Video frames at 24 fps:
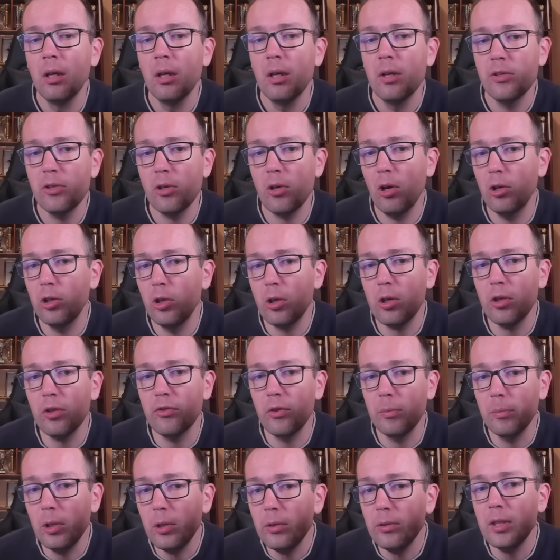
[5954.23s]
So you could
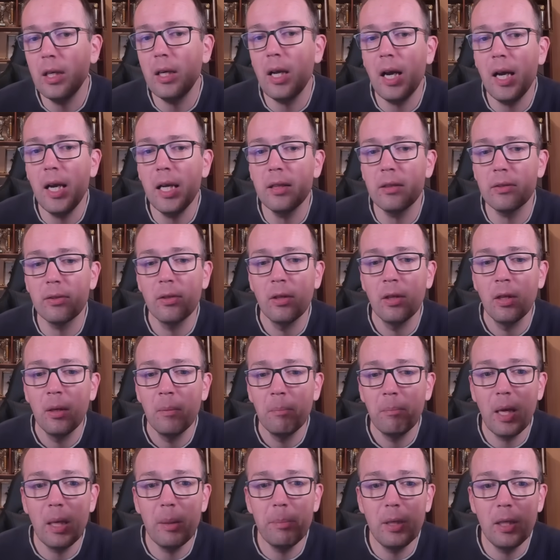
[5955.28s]
remove the knight,
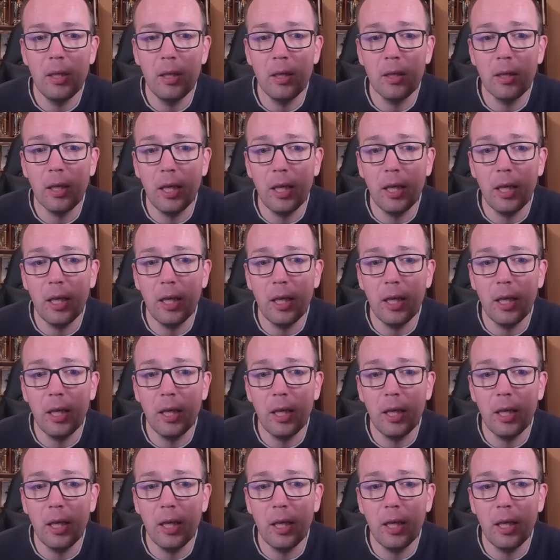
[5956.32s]
maybe